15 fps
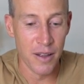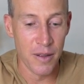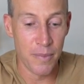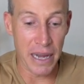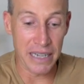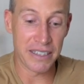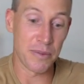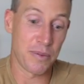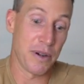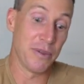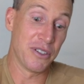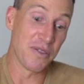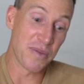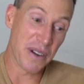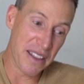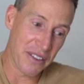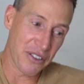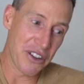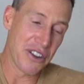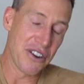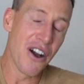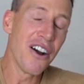Basic premise of breathing
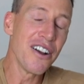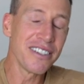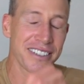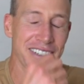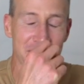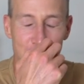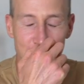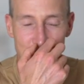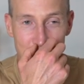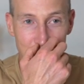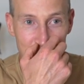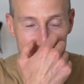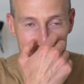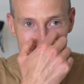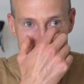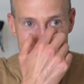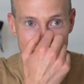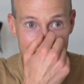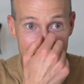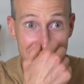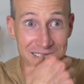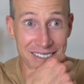through your nose, it filters the
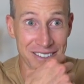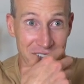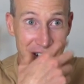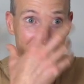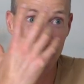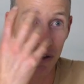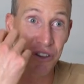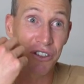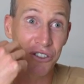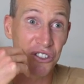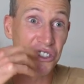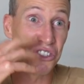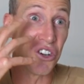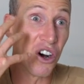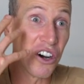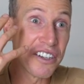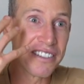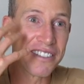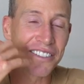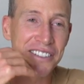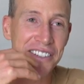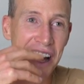air. So okay. All the snot
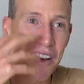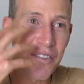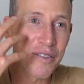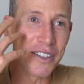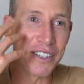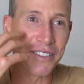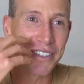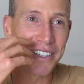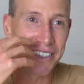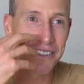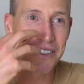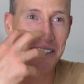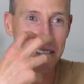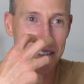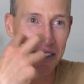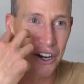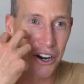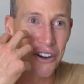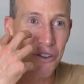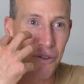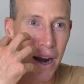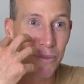and stuff, it you
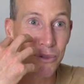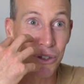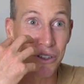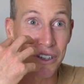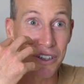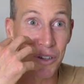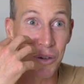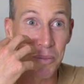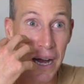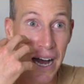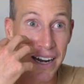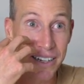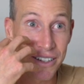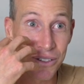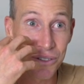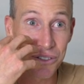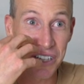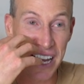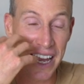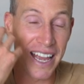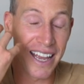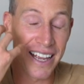know, grabs all the little particles,
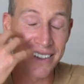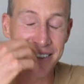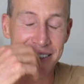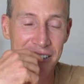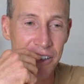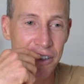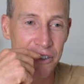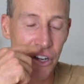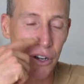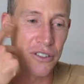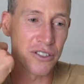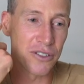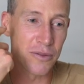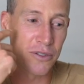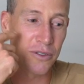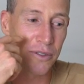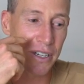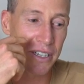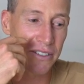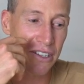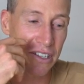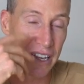your hairs. So
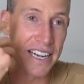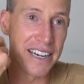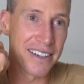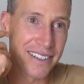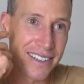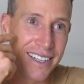it's cleaner.